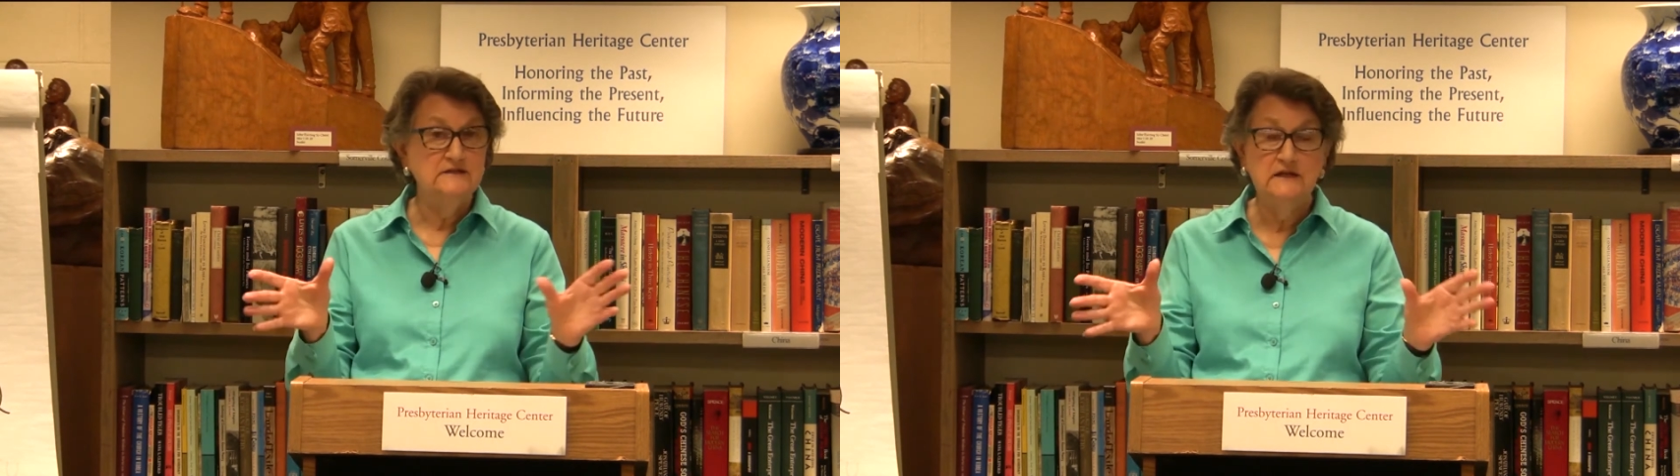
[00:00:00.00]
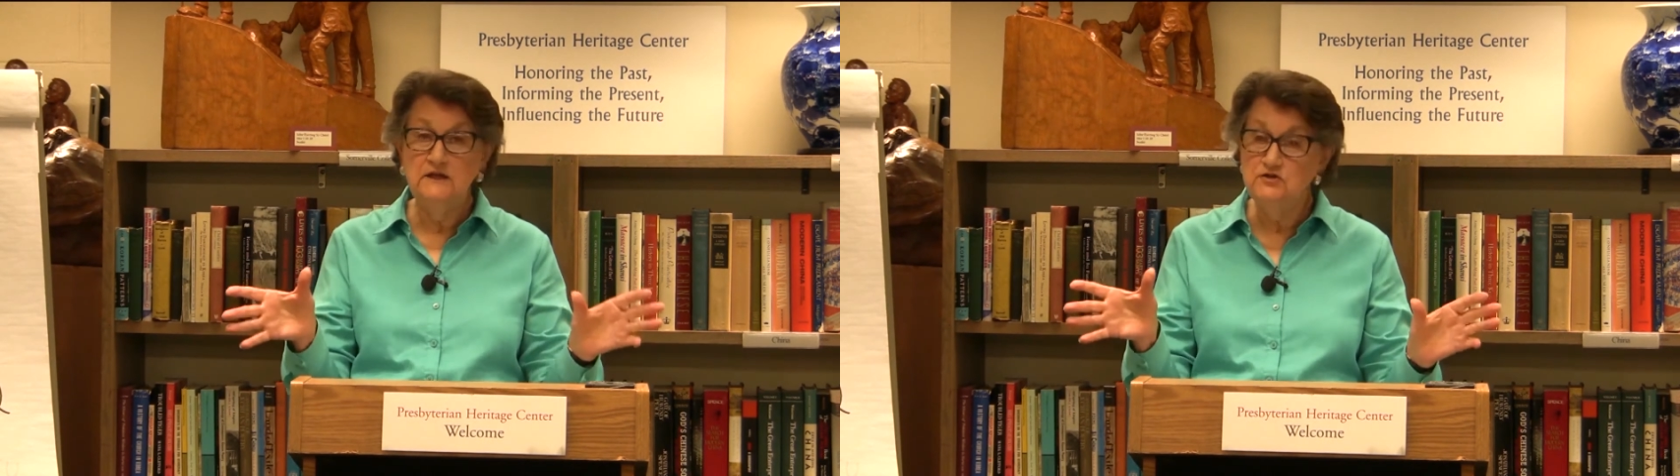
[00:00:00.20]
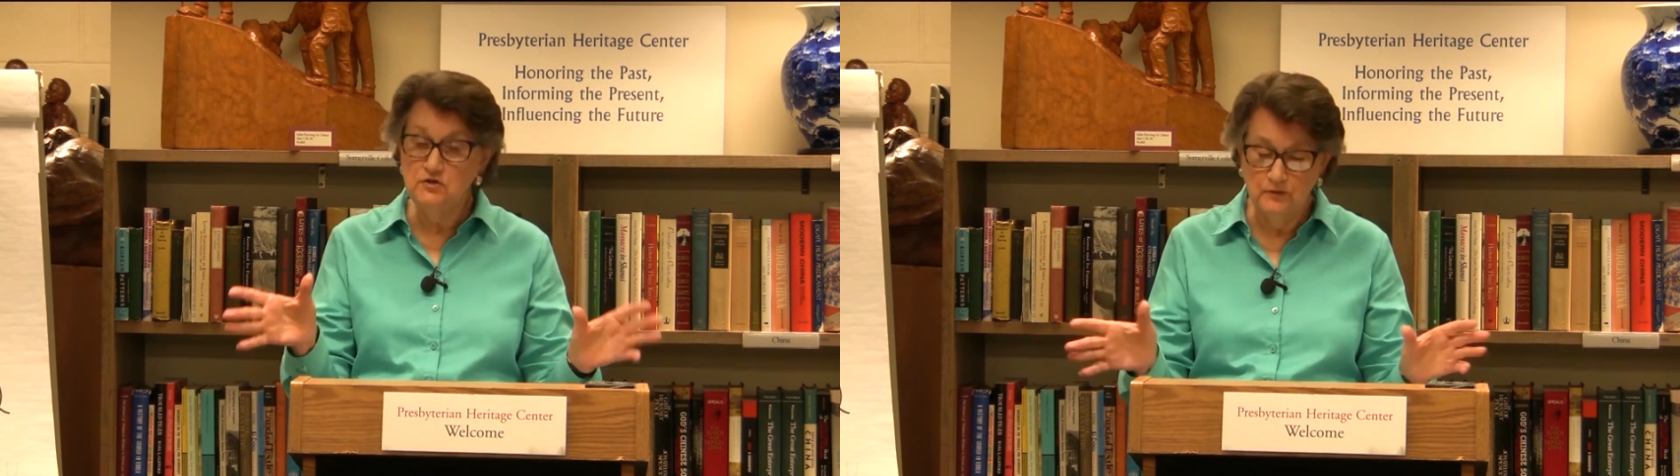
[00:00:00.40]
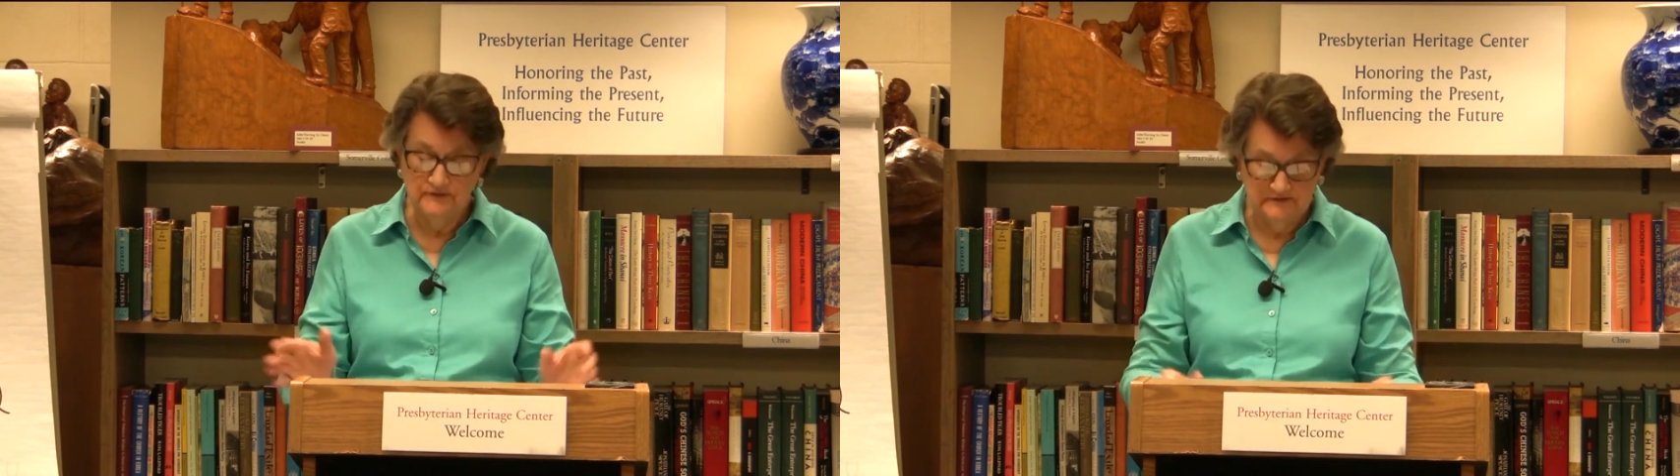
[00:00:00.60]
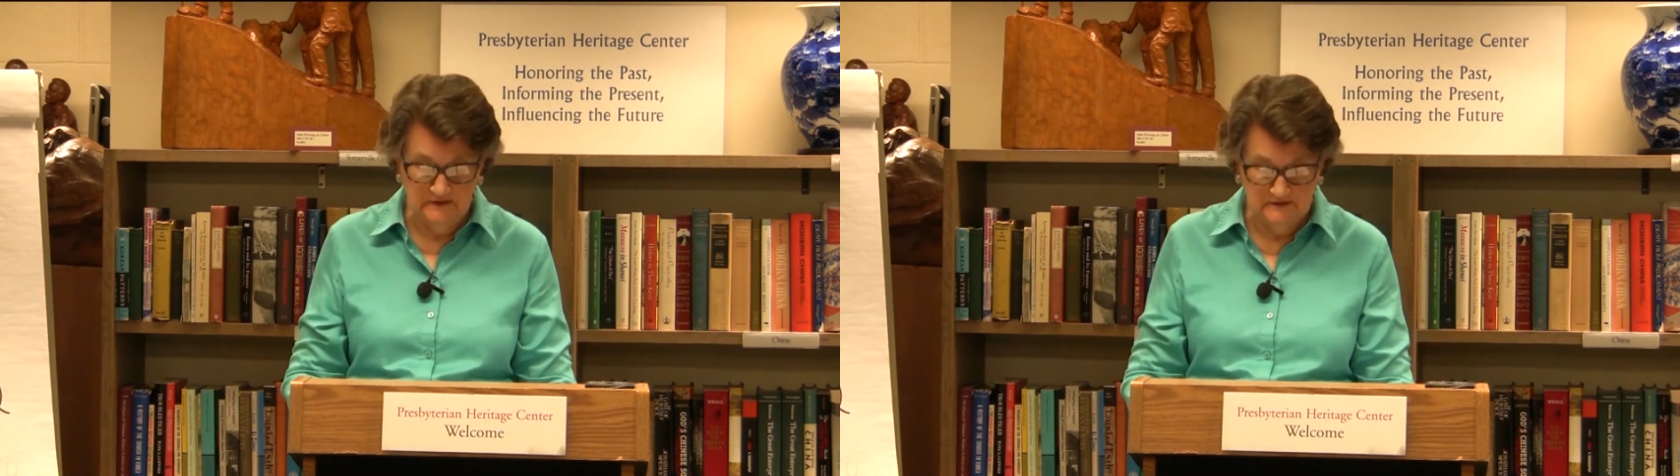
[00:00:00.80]

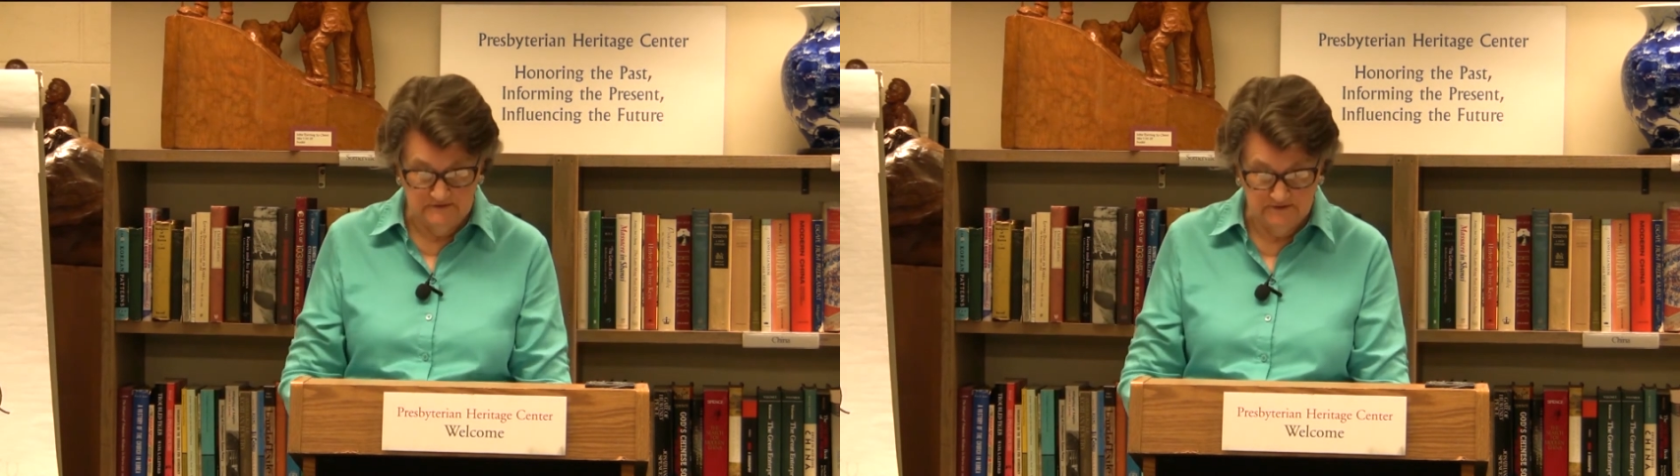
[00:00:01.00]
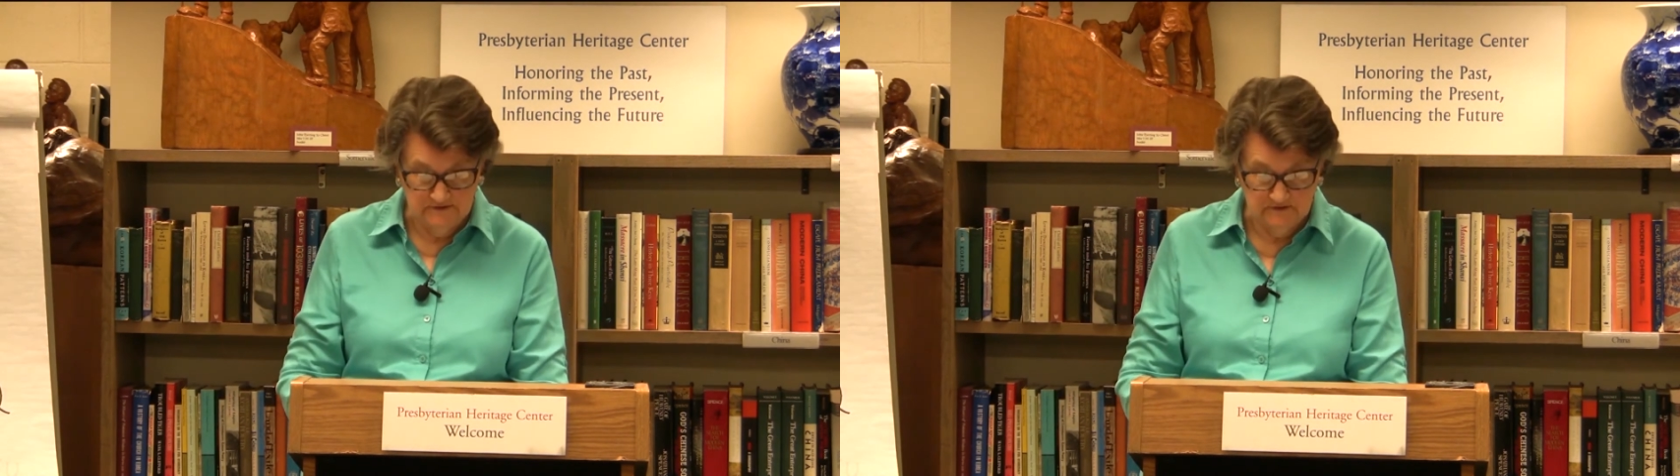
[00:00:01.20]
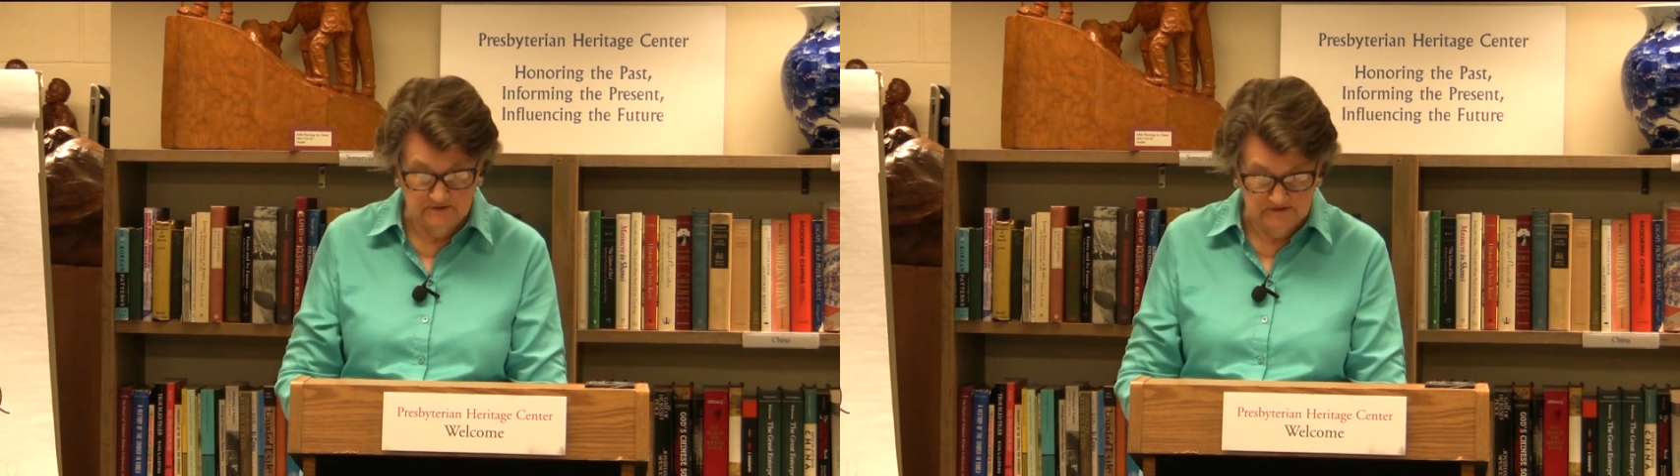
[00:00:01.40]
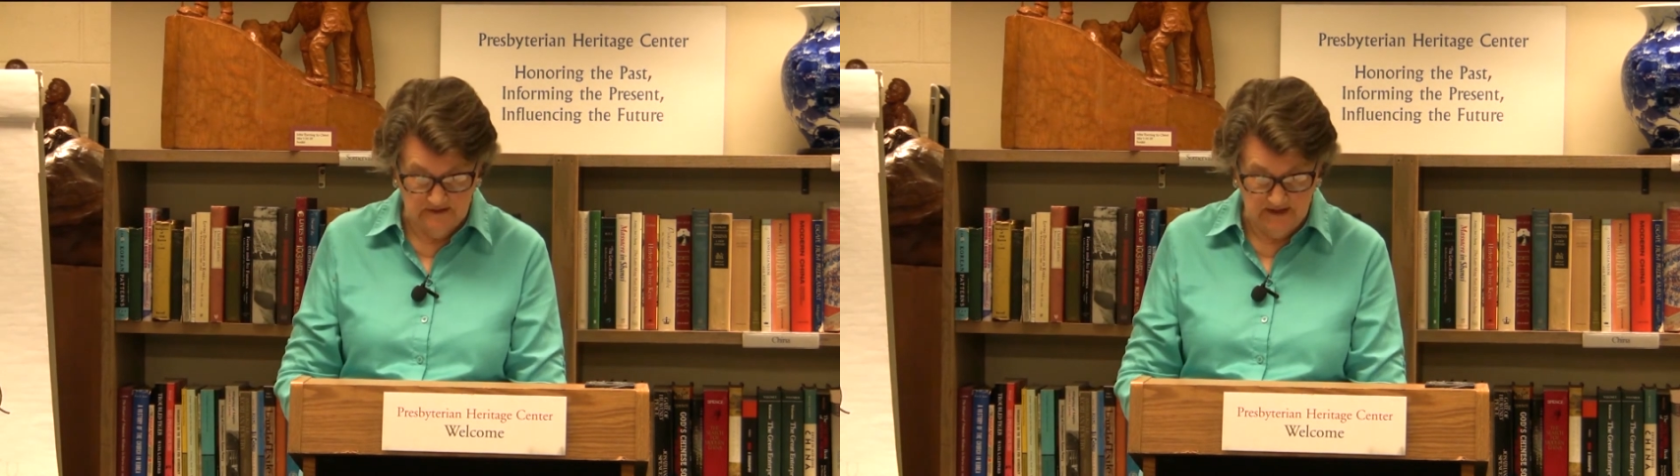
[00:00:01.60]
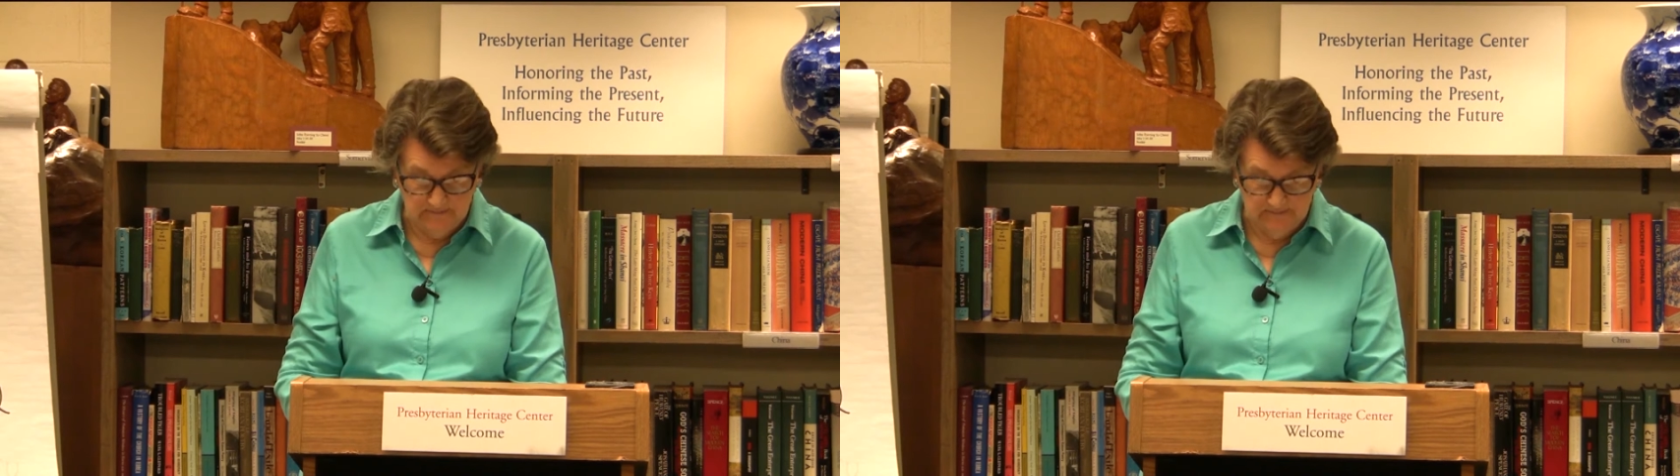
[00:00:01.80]
tenuous existence
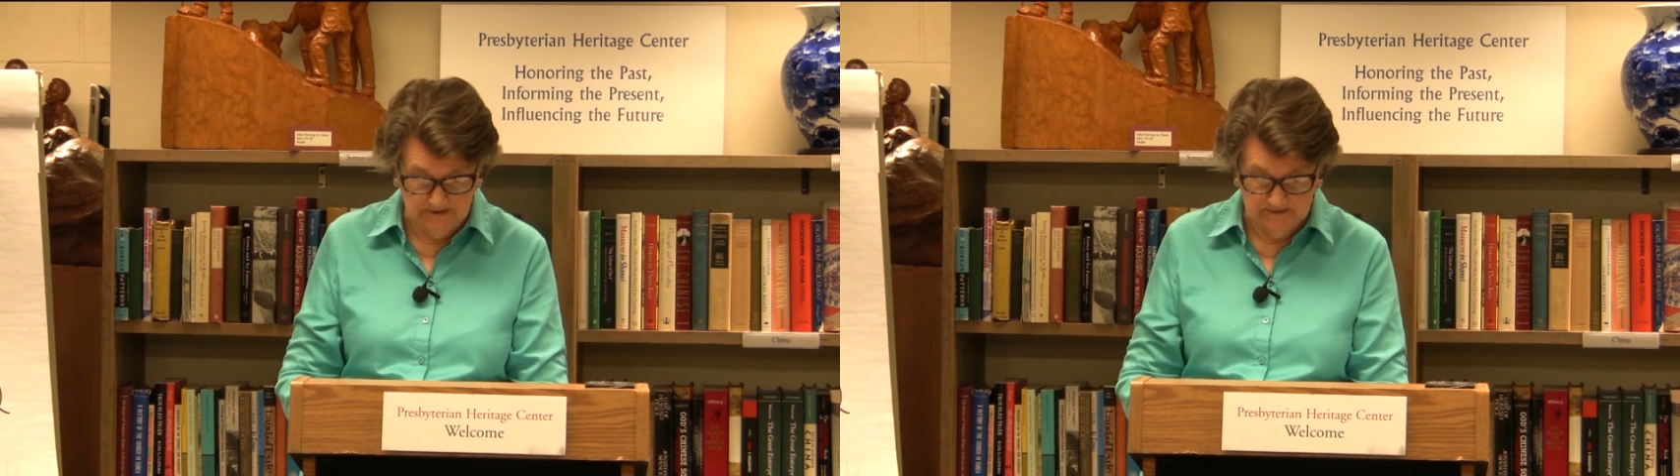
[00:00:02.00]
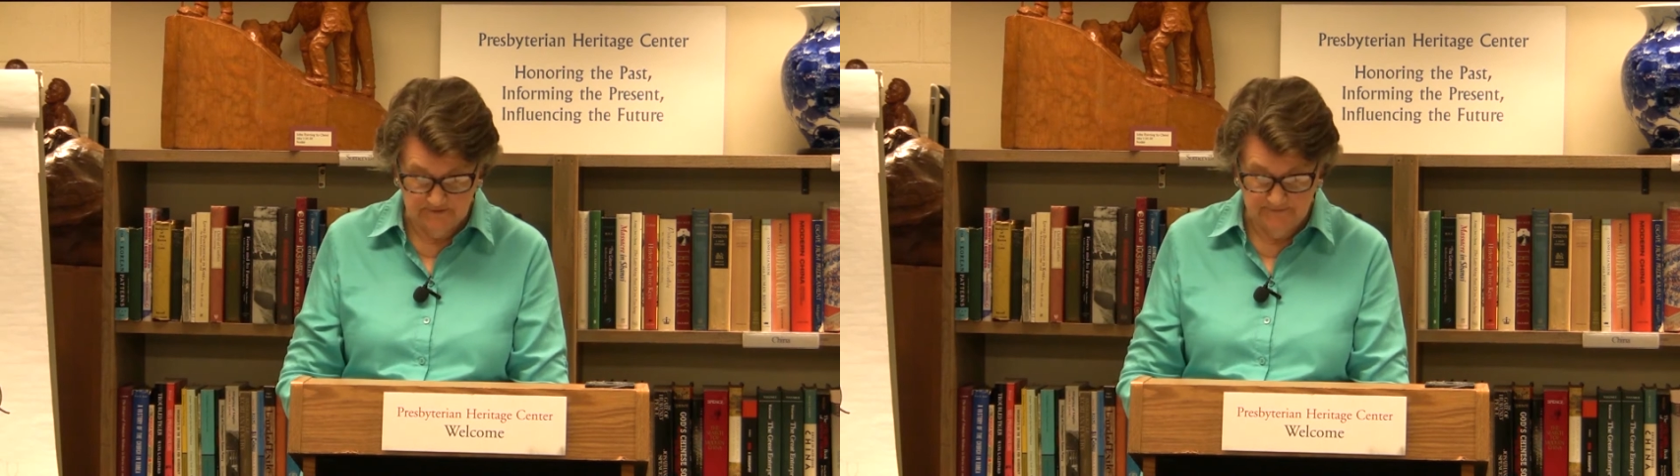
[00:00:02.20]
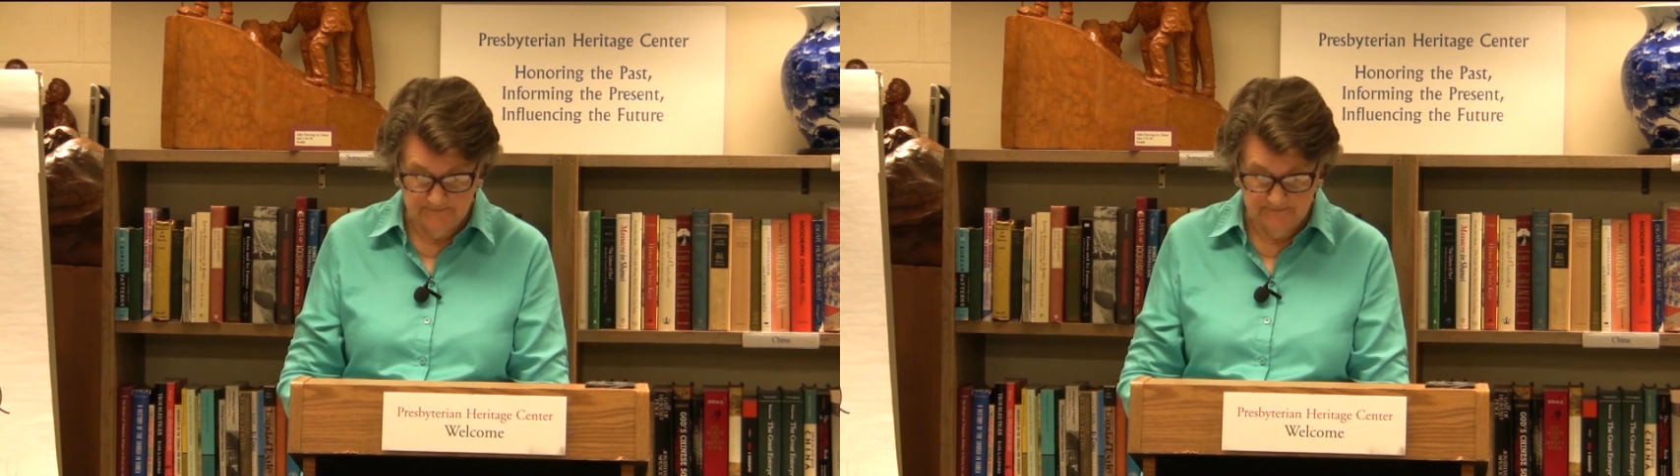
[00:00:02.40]
at best.